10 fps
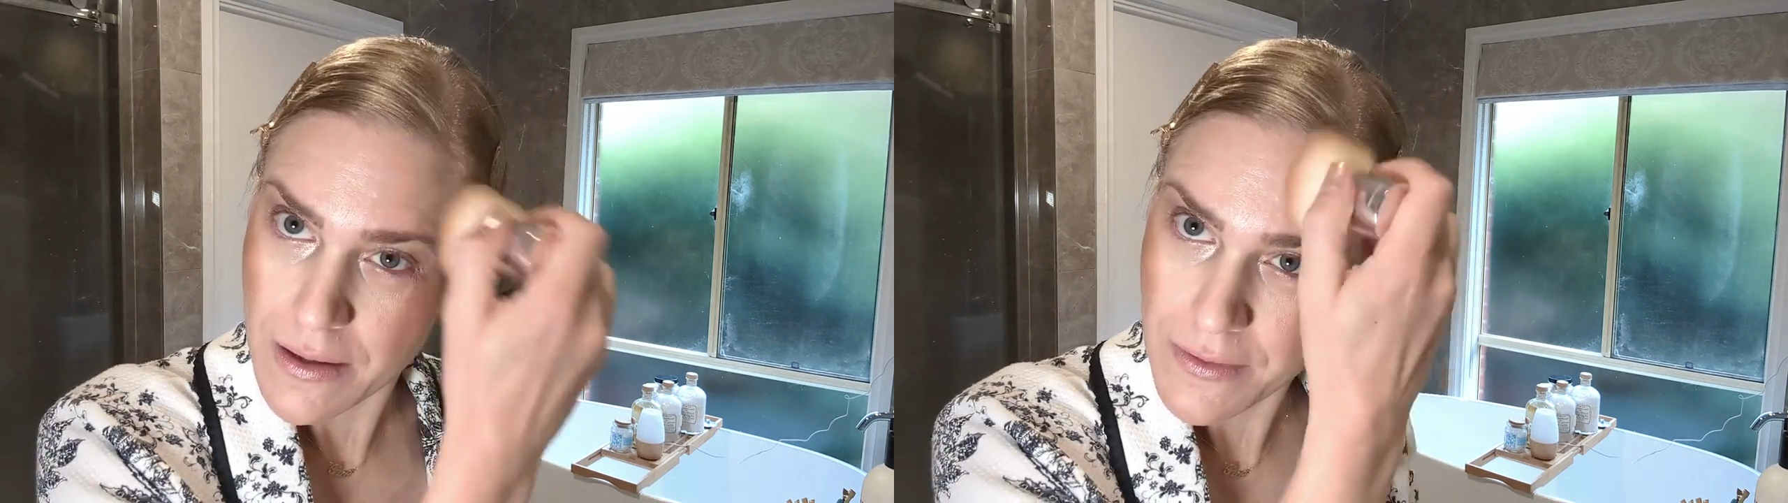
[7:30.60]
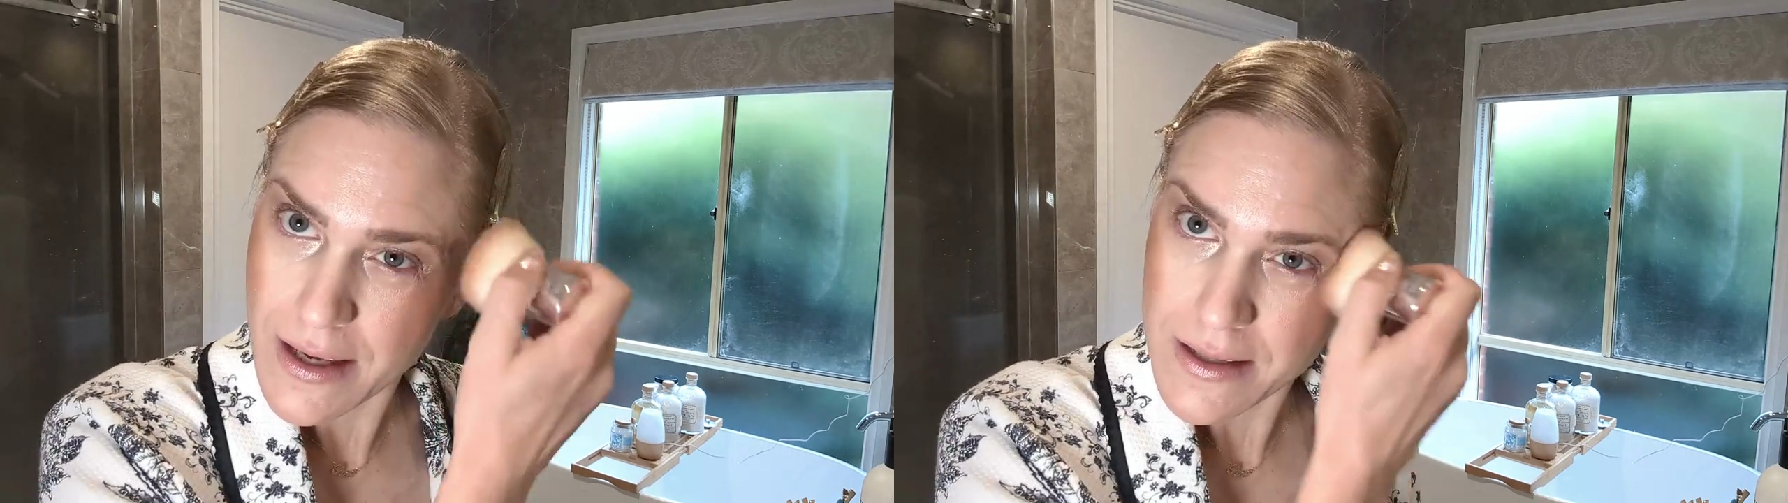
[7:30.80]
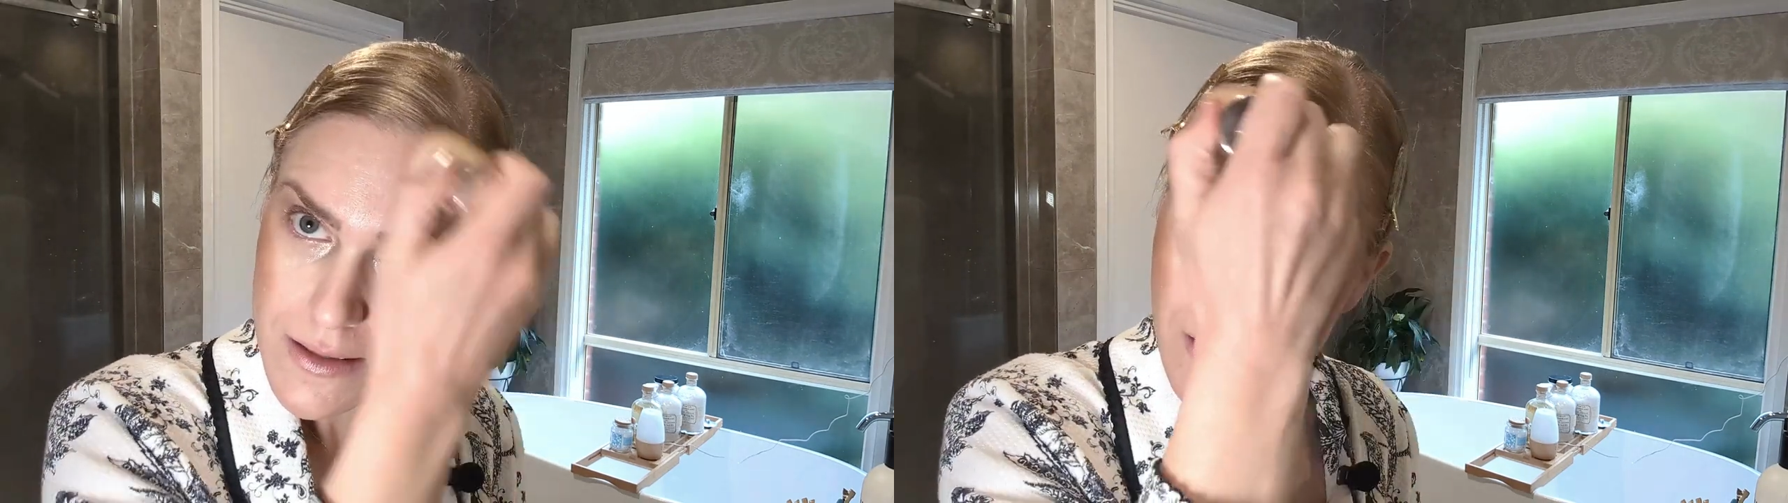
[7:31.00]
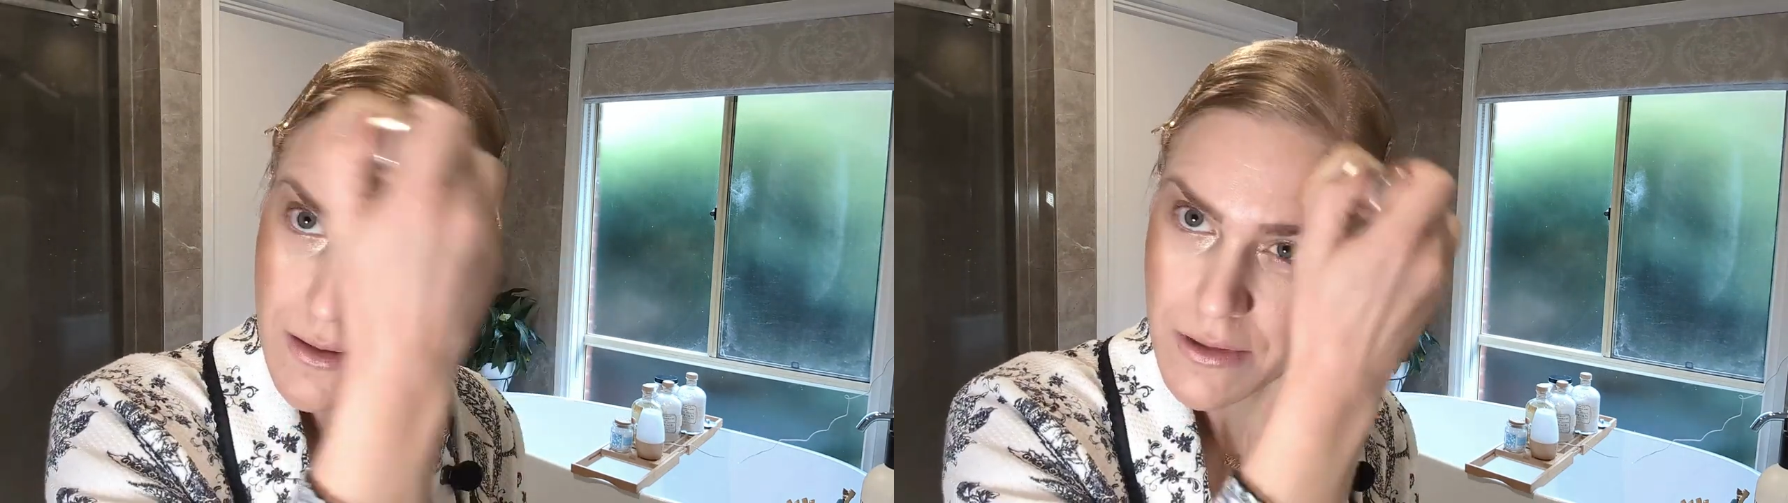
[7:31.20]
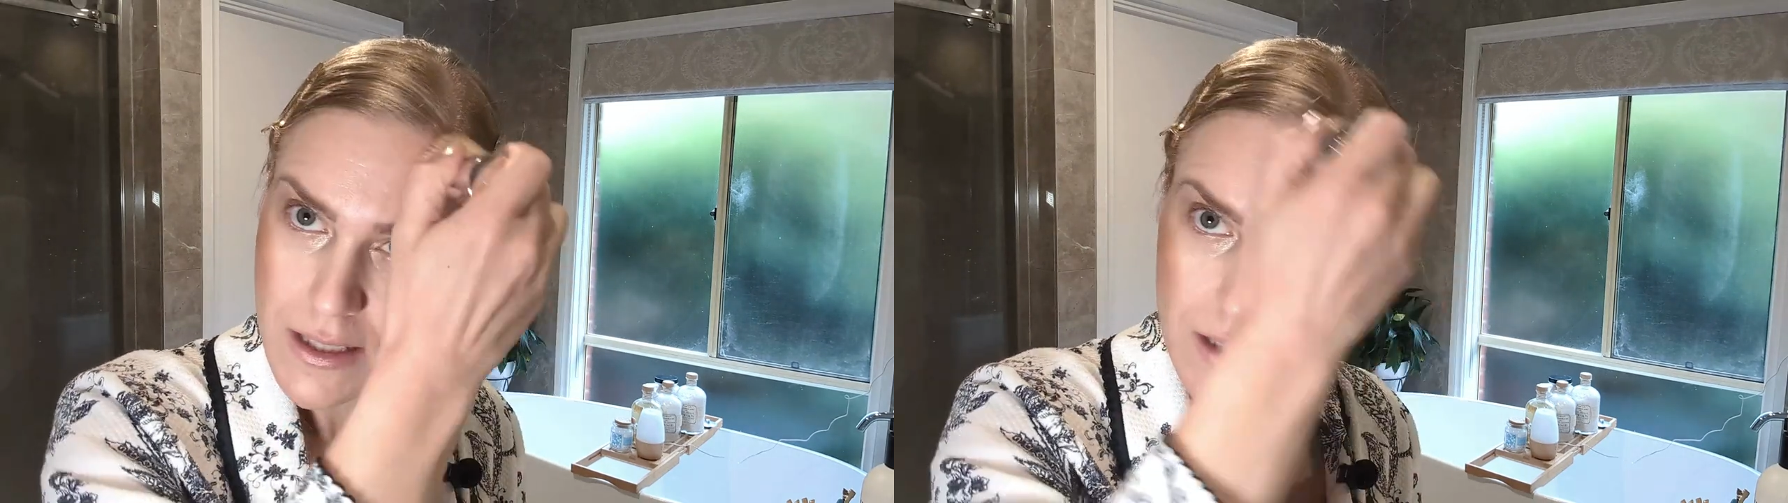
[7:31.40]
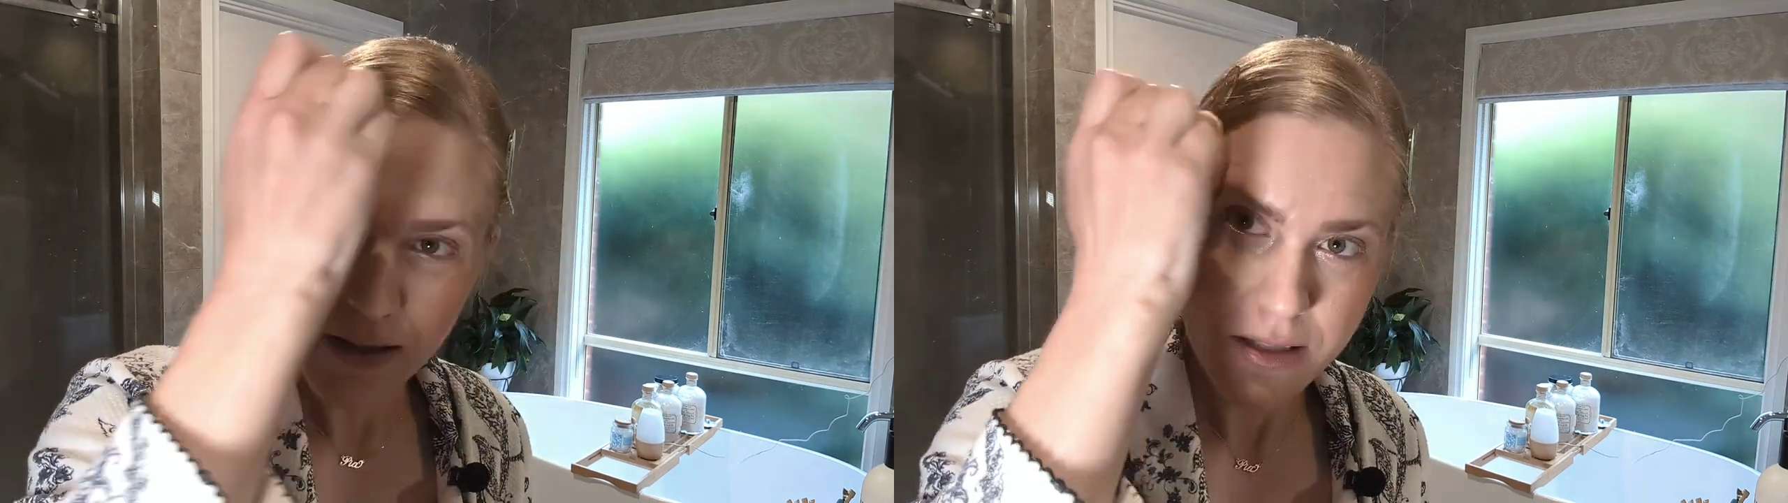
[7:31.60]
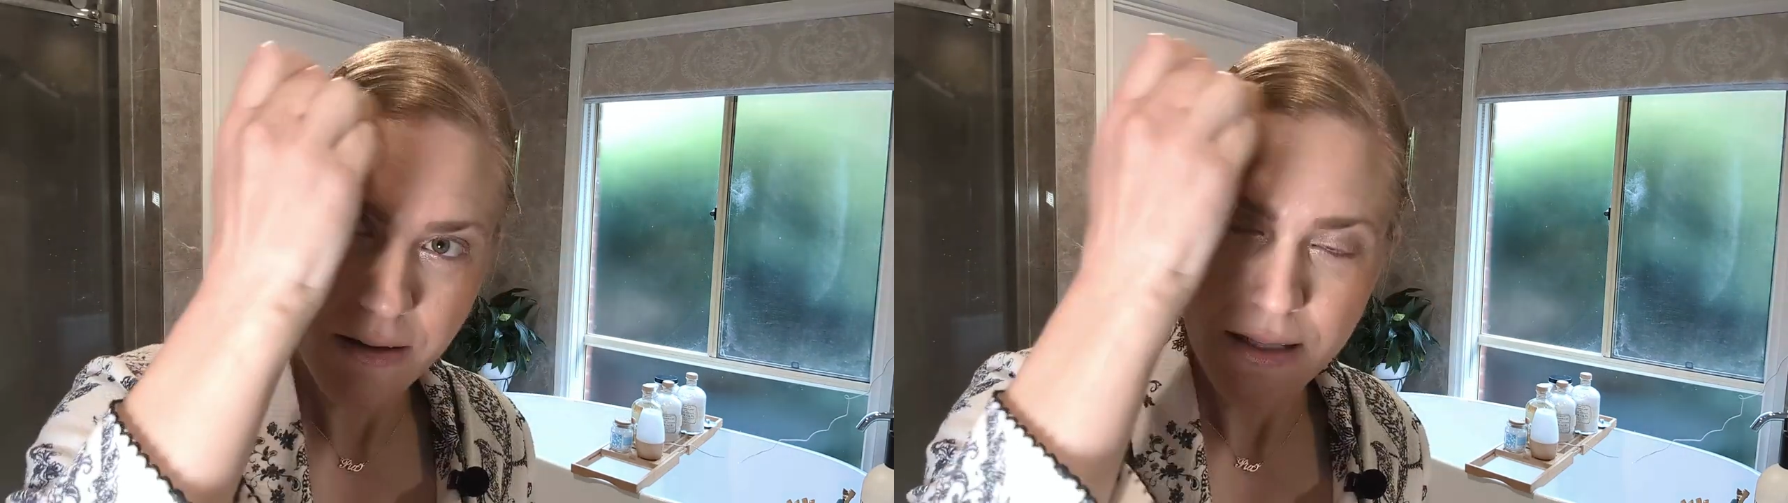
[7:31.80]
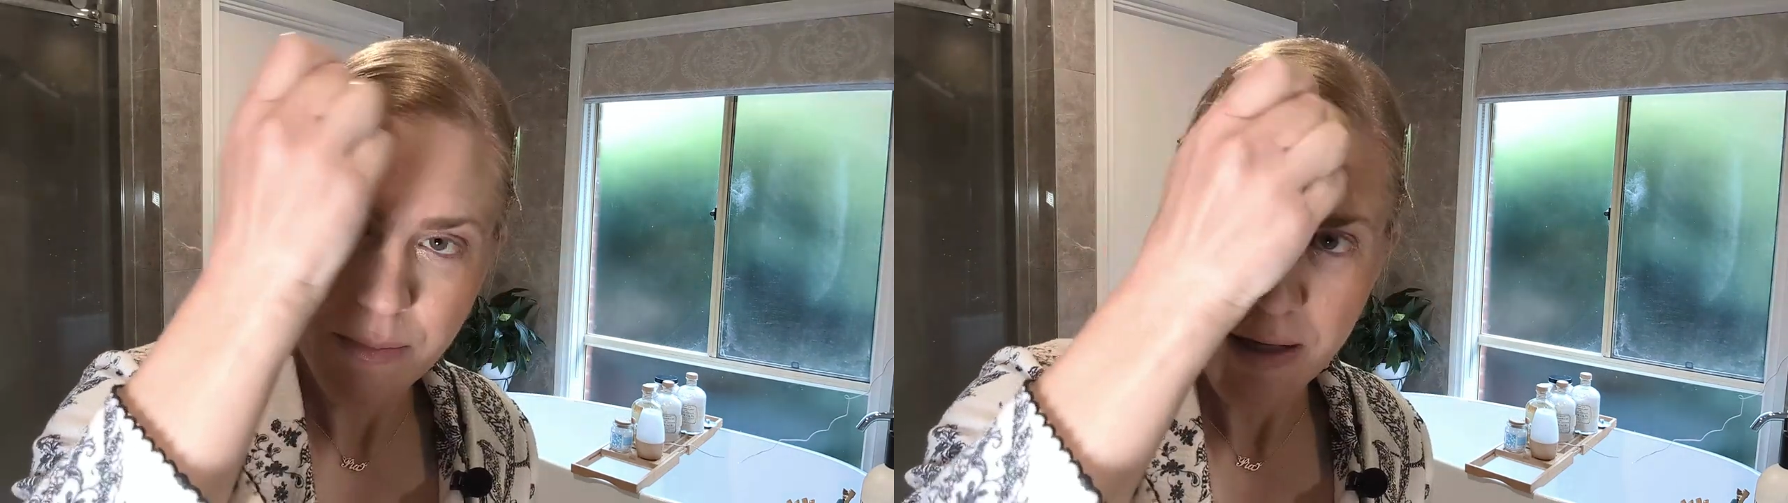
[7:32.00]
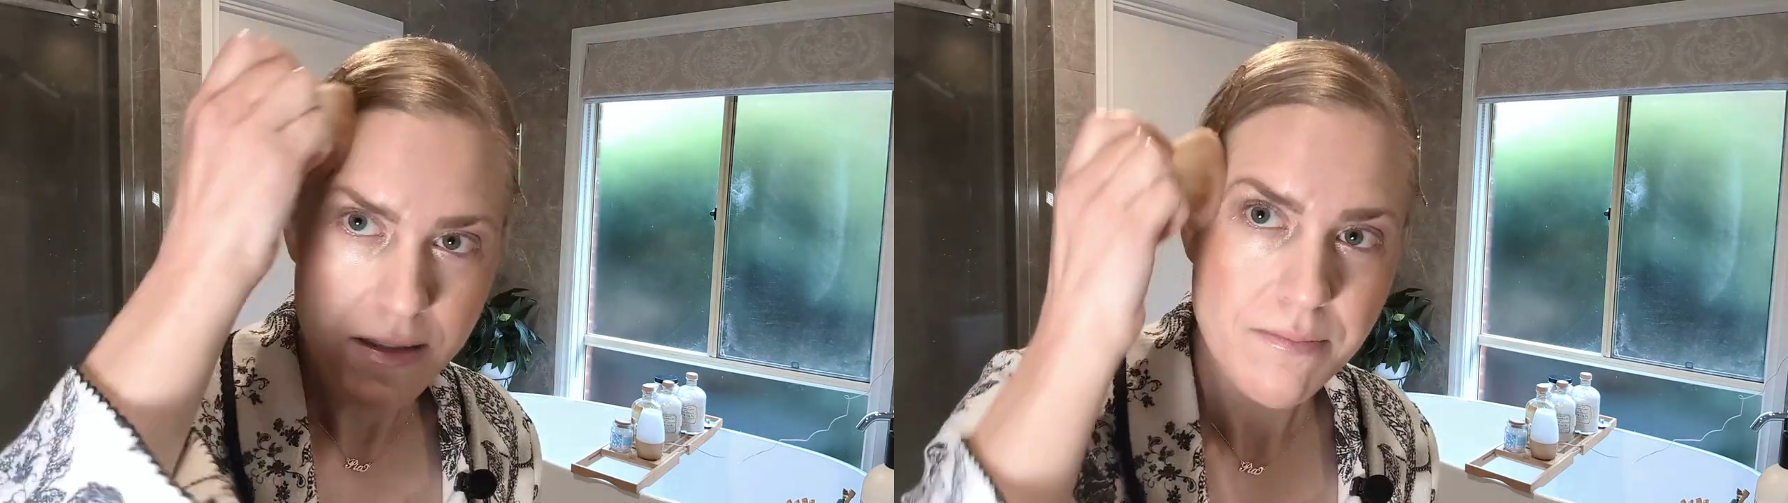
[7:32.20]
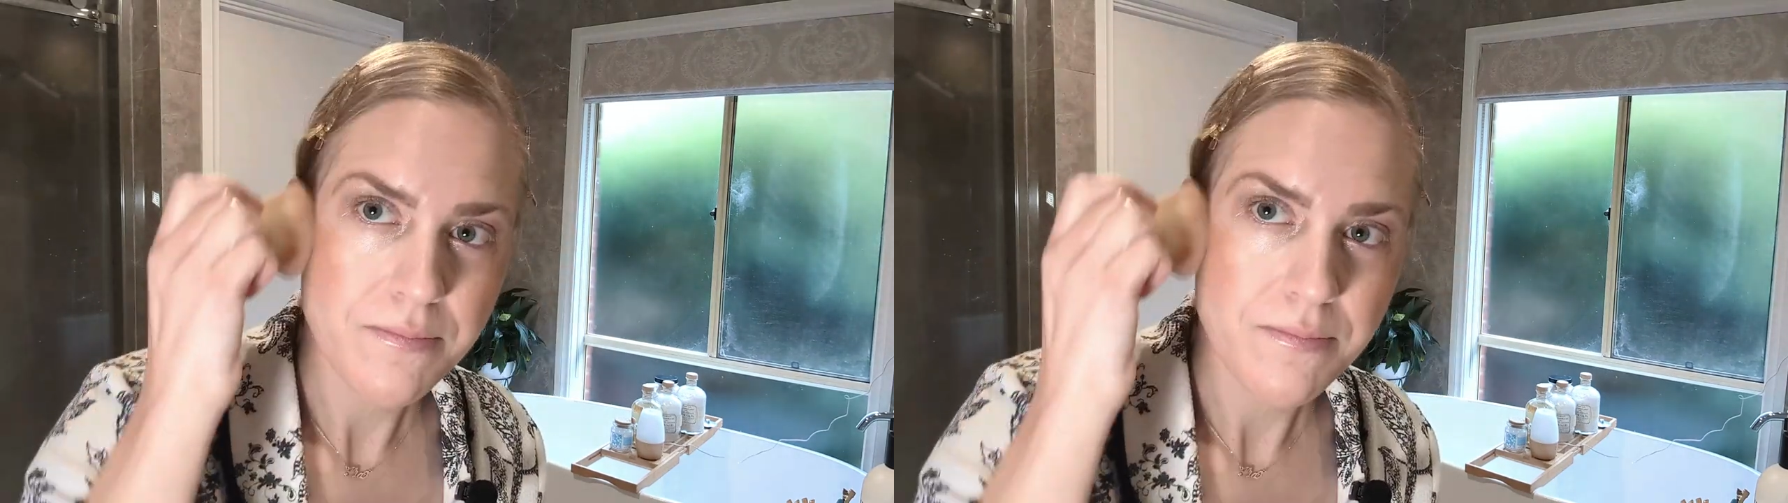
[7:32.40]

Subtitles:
face with it a tiny bit,